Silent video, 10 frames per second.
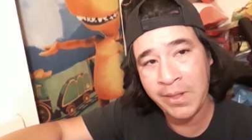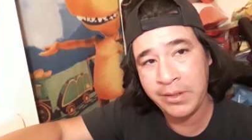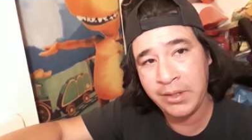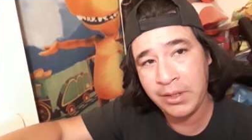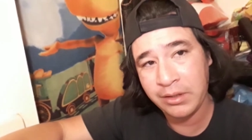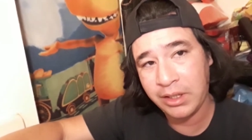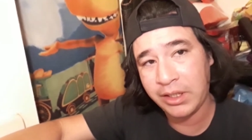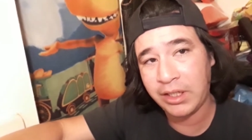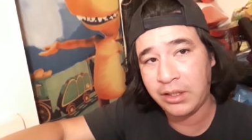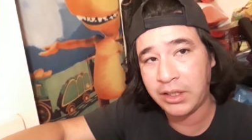I'm going
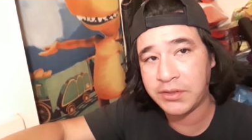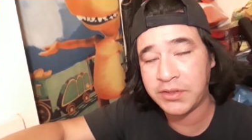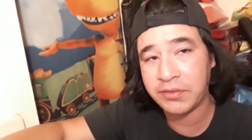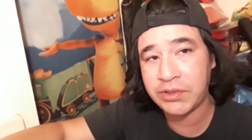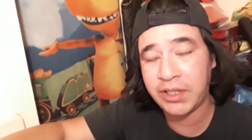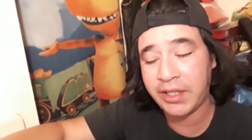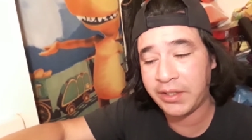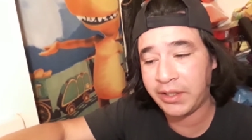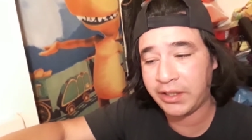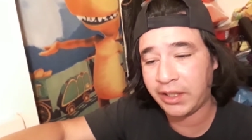to get all that stuff
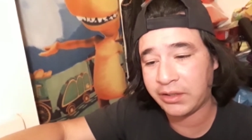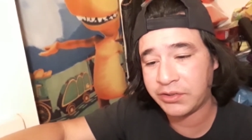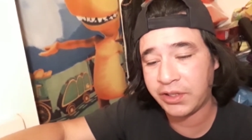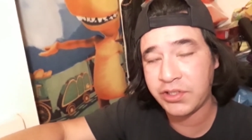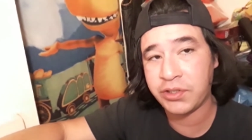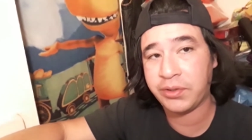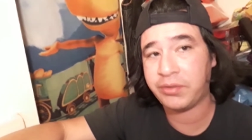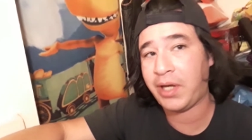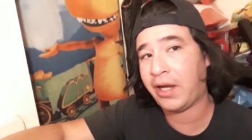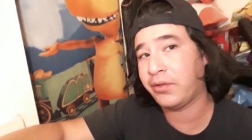together and then I'll start showing
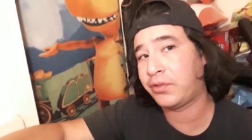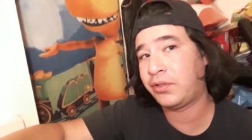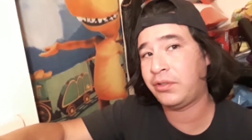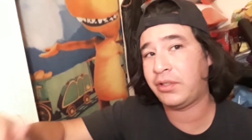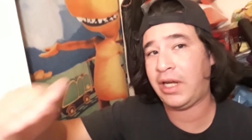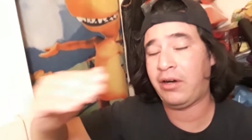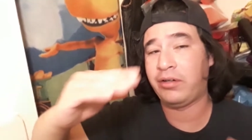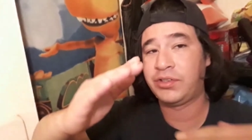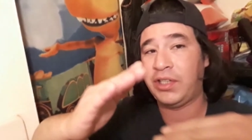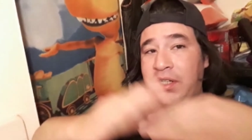you how, how I
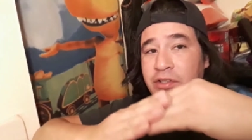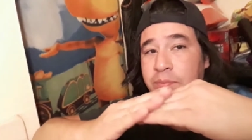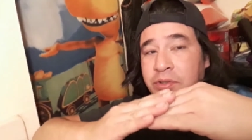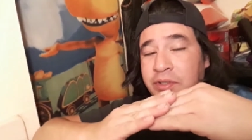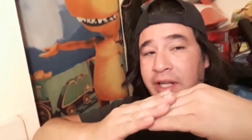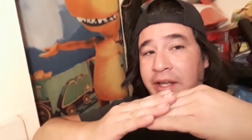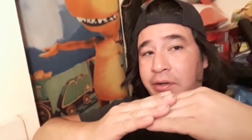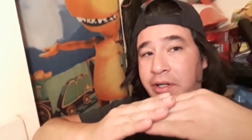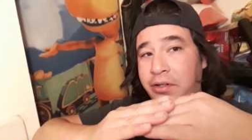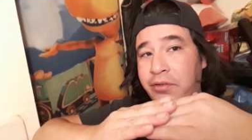was saying you're supposed to layer it